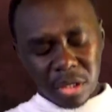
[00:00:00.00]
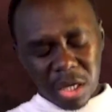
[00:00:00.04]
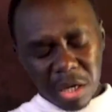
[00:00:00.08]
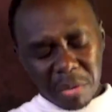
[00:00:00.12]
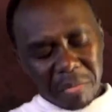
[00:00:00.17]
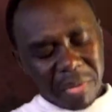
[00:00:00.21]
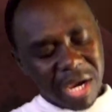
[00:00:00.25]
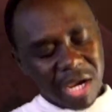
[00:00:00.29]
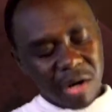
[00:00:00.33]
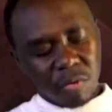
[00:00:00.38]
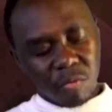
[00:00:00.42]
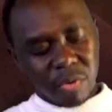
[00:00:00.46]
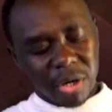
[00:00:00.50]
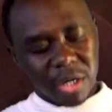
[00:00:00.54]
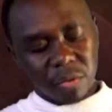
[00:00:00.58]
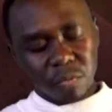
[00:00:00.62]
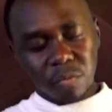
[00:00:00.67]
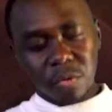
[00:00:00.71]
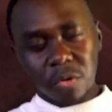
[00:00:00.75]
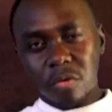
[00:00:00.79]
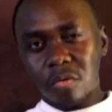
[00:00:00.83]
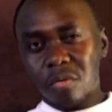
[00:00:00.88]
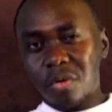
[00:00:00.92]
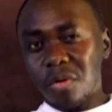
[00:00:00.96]
Am I right
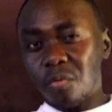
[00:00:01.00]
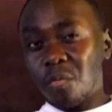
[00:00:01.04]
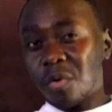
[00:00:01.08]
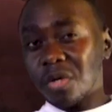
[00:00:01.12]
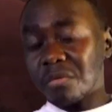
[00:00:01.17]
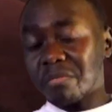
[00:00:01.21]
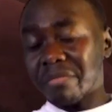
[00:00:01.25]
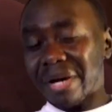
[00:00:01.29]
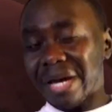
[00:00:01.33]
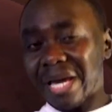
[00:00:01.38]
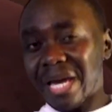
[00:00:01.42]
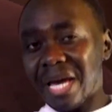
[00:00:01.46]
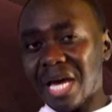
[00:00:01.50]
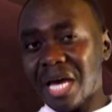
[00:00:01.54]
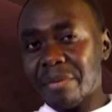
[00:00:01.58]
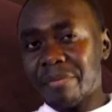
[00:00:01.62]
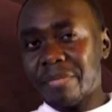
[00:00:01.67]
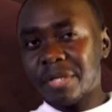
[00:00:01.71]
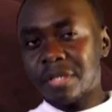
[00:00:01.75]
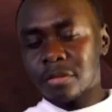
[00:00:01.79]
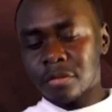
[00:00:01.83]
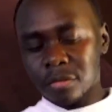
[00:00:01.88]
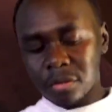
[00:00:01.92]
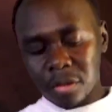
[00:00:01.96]
with you with my
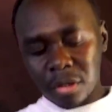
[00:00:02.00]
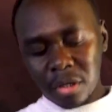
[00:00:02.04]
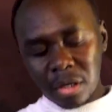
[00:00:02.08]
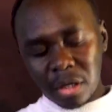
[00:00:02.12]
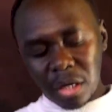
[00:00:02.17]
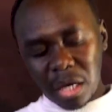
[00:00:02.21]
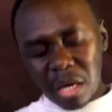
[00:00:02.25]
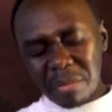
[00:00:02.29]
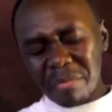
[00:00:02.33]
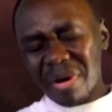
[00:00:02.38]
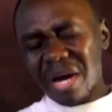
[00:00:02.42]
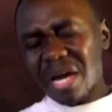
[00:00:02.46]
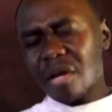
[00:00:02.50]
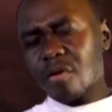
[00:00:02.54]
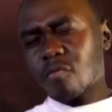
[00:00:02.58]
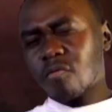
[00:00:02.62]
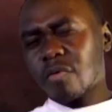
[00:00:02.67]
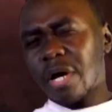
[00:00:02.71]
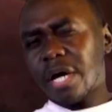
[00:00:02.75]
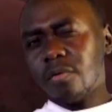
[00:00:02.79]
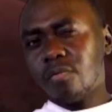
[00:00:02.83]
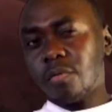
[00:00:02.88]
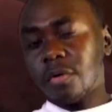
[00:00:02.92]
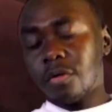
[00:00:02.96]
habits? Am I
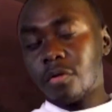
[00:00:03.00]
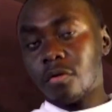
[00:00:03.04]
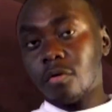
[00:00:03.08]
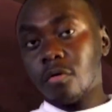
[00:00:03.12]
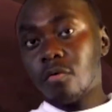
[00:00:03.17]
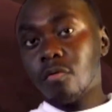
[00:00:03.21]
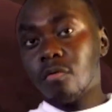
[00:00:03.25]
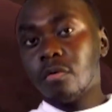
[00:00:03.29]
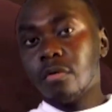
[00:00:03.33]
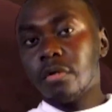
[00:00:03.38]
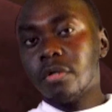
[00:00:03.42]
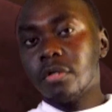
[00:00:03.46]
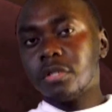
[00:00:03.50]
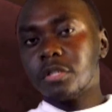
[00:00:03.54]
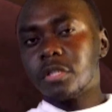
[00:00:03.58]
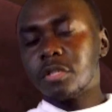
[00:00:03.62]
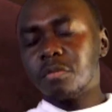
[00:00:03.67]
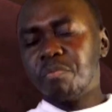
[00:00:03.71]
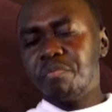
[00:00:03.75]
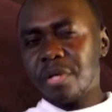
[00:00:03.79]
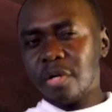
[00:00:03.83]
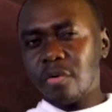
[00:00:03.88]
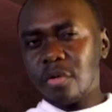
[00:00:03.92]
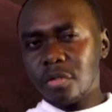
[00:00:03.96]
right with you
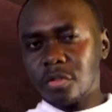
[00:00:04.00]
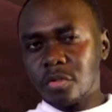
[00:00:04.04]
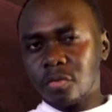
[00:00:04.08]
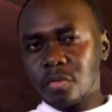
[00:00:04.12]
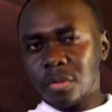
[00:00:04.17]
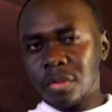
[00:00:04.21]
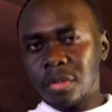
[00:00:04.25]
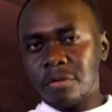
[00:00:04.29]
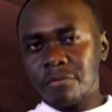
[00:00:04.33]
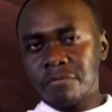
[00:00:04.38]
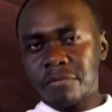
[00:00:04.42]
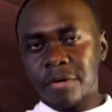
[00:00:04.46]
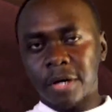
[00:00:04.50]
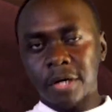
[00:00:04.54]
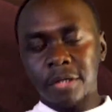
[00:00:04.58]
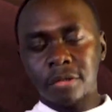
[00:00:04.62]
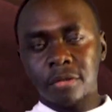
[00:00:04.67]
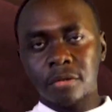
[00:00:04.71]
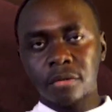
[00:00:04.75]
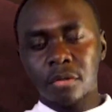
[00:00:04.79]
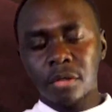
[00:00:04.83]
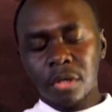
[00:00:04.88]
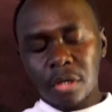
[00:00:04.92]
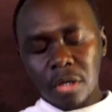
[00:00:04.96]
spiritually,
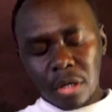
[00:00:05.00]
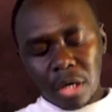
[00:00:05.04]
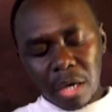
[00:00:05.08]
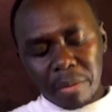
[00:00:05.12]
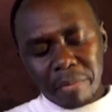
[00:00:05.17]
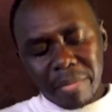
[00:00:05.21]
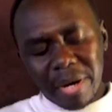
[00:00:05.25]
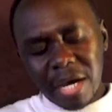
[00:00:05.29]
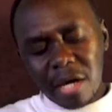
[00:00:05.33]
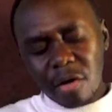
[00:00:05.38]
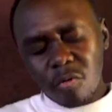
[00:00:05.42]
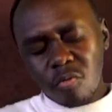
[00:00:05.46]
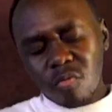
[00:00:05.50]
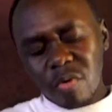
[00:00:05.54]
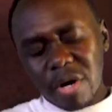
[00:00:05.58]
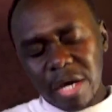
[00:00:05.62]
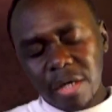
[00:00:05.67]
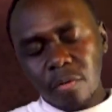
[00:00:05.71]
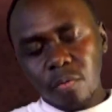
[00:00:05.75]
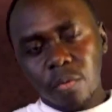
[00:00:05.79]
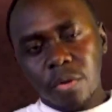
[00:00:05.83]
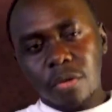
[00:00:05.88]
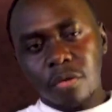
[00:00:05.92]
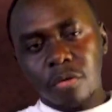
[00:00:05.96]
Father? Am I
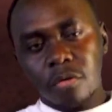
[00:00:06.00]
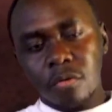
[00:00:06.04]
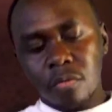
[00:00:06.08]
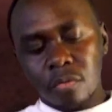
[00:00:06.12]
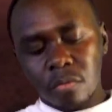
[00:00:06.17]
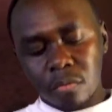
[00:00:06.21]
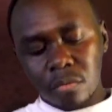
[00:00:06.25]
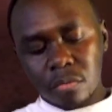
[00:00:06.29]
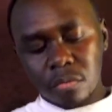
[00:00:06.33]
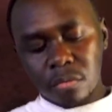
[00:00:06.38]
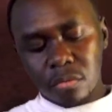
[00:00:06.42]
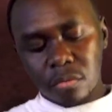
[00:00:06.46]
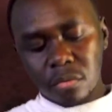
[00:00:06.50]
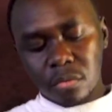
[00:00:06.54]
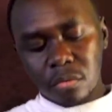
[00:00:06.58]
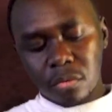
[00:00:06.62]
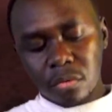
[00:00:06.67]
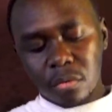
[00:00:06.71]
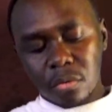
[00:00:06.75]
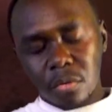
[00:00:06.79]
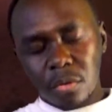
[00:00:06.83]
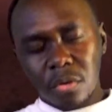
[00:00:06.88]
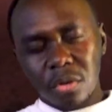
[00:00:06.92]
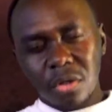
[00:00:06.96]
right with you
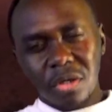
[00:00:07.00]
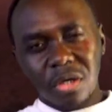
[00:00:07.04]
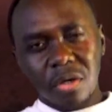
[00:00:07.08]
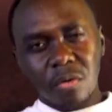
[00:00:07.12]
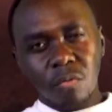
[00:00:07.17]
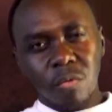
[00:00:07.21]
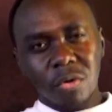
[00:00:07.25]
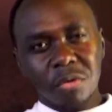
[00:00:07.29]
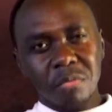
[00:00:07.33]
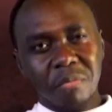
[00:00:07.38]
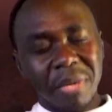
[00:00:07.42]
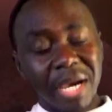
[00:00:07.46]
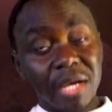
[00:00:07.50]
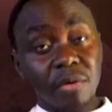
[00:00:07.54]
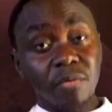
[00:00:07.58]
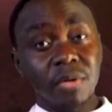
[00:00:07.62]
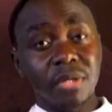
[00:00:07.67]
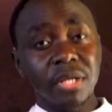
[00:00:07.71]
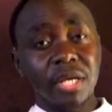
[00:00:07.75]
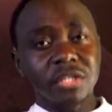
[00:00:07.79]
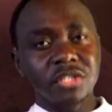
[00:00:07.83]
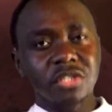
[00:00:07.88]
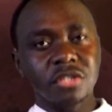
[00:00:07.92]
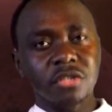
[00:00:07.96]
with my
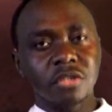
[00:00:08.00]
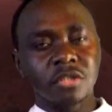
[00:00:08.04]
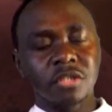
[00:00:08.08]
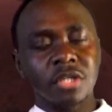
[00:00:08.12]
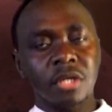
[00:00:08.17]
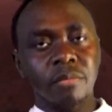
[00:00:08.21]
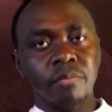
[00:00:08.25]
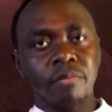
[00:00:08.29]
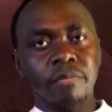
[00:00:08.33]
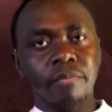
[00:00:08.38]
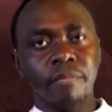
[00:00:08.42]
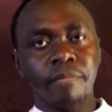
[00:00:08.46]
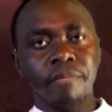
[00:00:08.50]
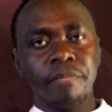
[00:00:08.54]
relationship?